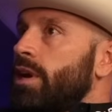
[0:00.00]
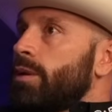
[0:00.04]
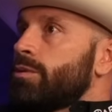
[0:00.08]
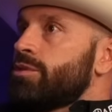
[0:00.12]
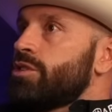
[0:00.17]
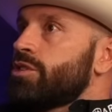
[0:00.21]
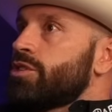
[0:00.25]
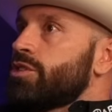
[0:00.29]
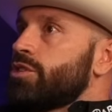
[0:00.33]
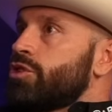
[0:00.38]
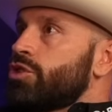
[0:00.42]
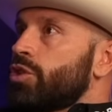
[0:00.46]
I was
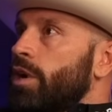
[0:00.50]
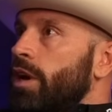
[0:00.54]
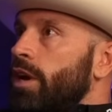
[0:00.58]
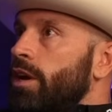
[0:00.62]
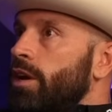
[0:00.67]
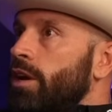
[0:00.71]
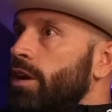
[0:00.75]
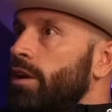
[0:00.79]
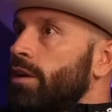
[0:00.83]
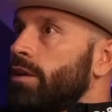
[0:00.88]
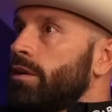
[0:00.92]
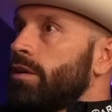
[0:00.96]
just a
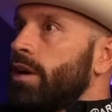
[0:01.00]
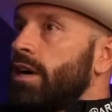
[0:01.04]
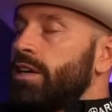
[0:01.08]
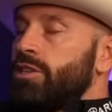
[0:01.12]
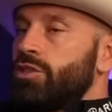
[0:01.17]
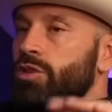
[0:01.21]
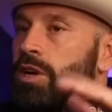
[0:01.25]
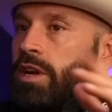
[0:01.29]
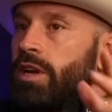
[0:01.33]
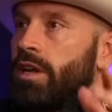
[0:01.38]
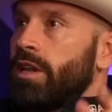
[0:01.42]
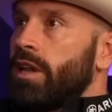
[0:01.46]
trainer. I
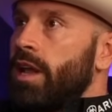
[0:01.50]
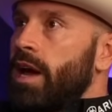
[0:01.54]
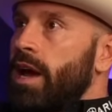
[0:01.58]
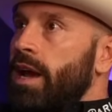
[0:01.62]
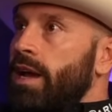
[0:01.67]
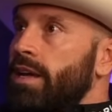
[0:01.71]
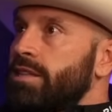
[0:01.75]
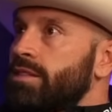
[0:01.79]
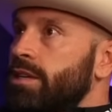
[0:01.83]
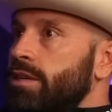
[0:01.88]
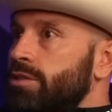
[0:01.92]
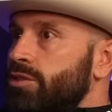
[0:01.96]
trained
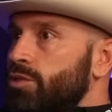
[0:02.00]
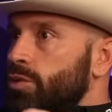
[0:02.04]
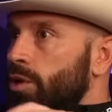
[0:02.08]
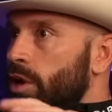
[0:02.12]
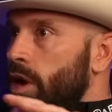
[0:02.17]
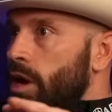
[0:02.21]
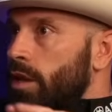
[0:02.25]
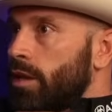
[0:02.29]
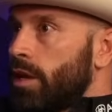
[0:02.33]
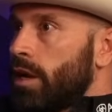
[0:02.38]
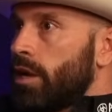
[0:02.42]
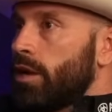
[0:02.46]
clients. I was doing
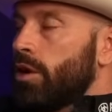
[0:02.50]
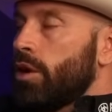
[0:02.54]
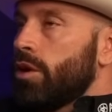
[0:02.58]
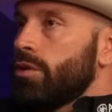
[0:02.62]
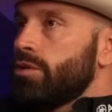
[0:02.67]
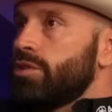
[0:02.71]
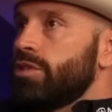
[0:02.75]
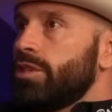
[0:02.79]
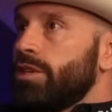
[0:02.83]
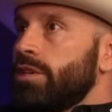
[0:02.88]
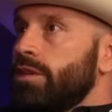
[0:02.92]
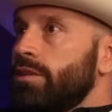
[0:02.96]
online
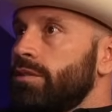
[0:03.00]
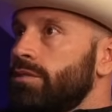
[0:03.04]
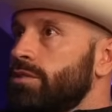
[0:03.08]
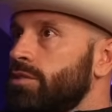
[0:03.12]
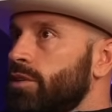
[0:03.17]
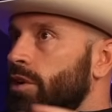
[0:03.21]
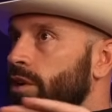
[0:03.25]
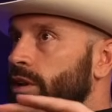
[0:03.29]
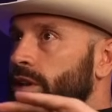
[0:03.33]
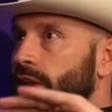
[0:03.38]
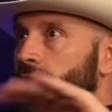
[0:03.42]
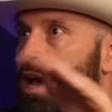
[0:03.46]
coaching,
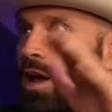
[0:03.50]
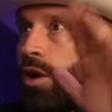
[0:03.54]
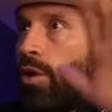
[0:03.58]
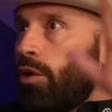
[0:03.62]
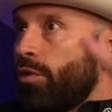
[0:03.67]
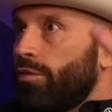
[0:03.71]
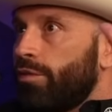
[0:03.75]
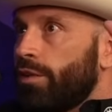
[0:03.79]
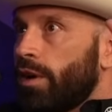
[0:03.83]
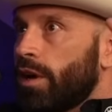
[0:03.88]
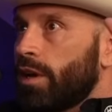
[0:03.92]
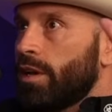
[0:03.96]
started that
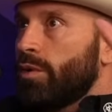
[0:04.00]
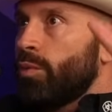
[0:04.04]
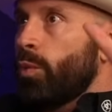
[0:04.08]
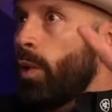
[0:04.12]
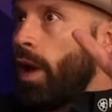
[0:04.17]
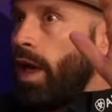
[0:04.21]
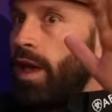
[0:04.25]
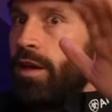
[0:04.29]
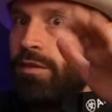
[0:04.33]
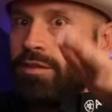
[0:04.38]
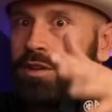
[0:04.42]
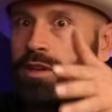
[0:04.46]
whole fucking
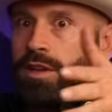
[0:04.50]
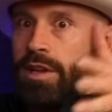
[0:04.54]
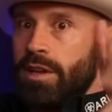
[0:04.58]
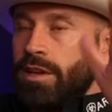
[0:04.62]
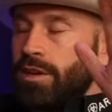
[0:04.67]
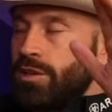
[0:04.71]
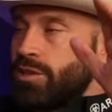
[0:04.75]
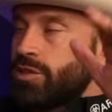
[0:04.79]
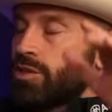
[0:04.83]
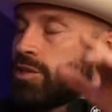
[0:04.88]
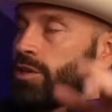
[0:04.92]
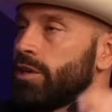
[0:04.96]
wave in the
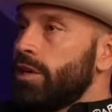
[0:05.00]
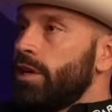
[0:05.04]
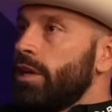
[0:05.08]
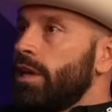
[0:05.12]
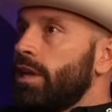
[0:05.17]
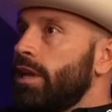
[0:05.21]
industry.